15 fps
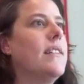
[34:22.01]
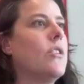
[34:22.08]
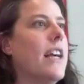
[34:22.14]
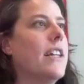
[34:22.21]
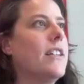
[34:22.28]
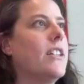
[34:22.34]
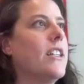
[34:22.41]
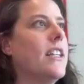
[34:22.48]

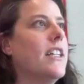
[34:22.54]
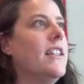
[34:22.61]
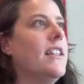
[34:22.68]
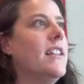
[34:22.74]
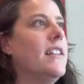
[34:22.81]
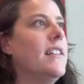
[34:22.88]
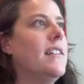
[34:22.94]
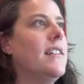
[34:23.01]
director
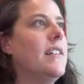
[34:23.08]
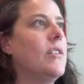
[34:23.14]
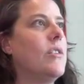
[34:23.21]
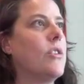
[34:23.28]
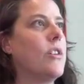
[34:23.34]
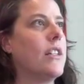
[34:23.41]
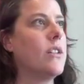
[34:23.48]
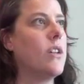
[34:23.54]
in this
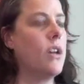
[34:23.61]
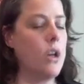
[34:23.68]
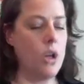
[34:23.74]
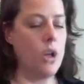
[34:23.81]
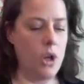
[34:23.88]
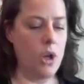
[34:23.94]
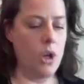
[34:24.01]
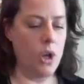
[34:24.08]
district,
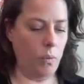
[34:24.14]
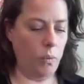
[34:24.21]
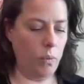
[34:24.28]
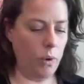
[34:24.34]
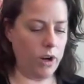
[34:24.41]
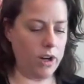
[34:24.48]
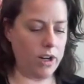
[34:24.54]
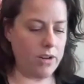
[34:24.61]

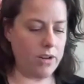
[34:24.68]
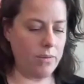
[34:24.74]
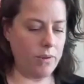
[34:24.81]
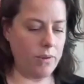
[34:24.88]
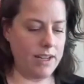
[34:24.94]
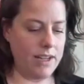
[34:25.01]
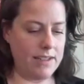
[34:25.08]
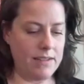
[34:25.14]
worked
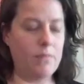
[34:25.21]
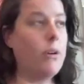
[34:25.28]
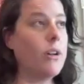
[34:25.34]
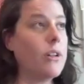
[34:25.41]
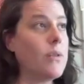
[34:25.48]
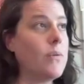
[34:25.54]
with